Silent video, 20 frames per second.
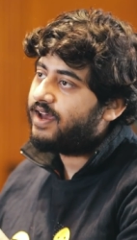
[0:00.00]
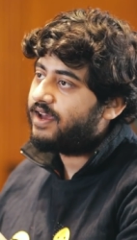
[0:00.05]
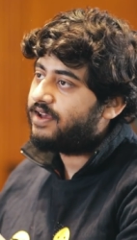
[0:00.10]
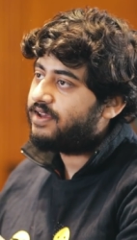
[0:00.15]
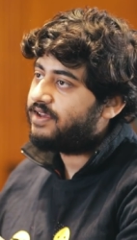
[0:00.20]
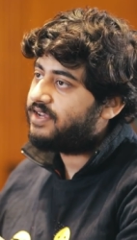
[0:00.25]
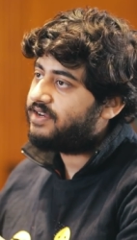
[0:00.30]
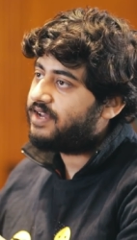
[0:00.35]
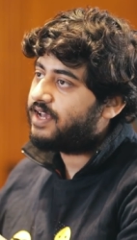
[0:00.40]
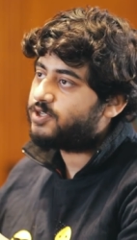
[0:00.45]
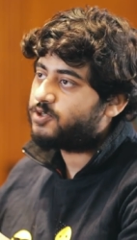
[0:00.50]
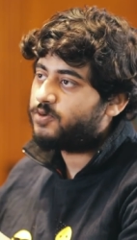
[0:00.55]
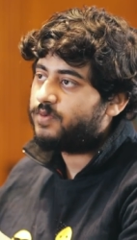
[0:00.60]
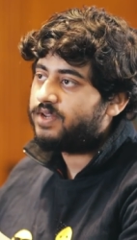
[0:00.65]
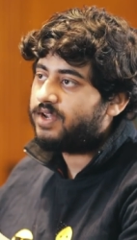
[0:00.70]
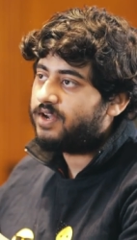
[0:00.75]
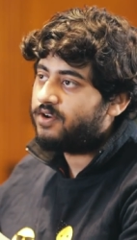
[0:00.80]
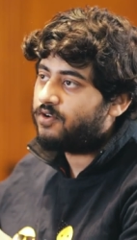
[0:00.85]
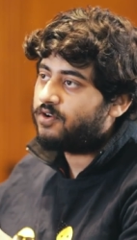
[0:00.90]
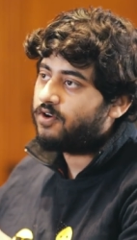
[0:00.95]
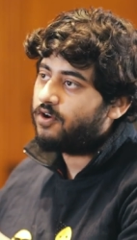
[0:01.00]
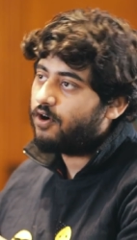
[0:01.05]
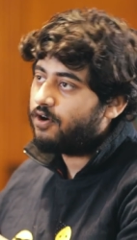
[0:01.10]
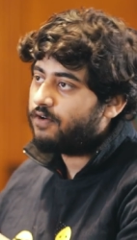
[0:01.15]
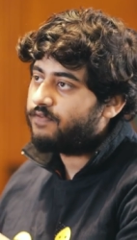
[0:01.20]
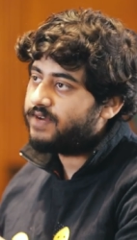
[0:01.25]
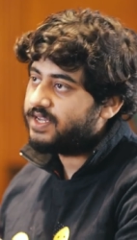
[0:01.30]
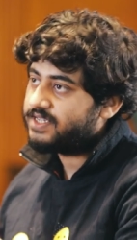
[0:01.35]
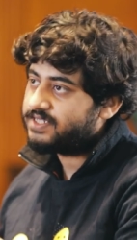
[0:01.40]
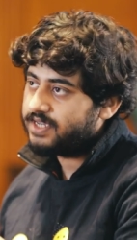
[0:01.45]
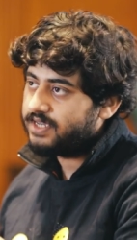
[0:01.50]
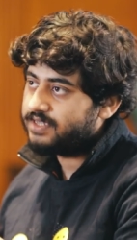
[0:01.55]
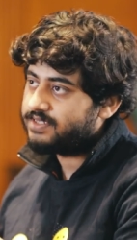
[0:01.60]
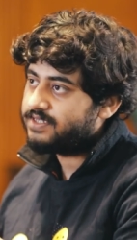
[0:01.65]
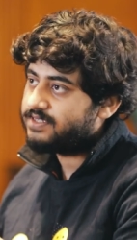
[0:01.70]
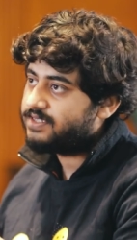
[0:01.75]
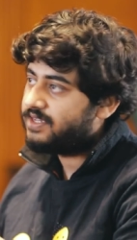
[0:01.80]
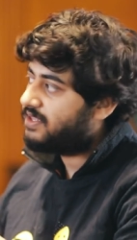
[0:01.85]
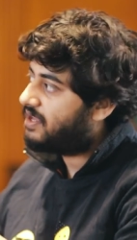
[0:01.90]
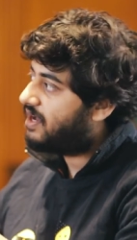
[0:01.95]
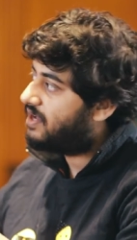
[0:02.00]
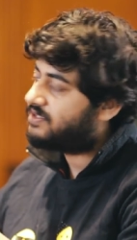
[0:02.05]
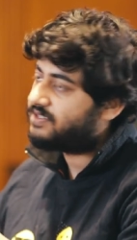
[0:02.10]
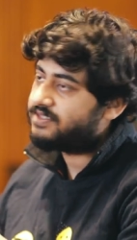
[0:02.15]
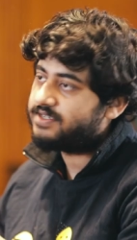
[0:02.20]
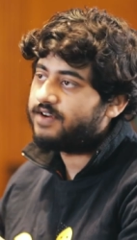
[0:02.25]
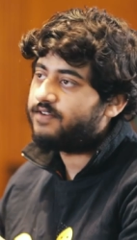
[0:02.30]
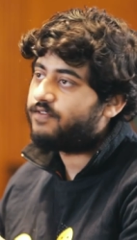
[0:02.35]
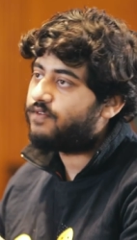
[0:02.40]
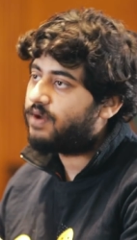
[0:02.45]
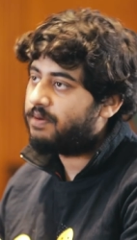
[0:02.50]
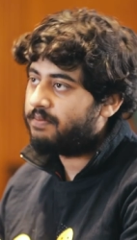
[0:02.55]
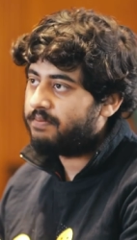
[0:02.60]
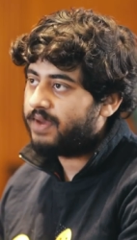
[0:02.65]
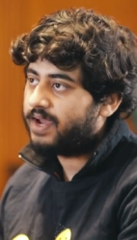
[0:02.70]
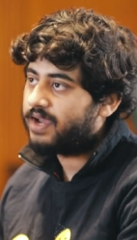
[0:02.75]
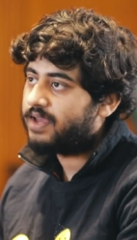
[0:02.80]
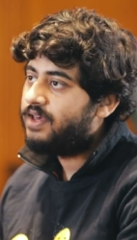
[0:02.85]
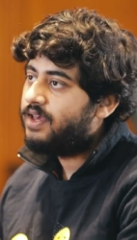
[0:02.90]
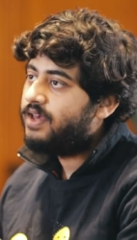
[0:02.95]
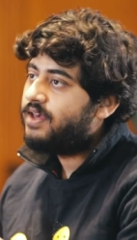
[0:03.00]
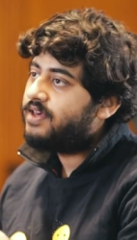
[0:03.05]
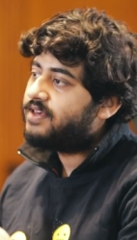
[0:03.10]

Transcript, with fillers: uh, it has to be run on a lot of test cases and the answers have to come back.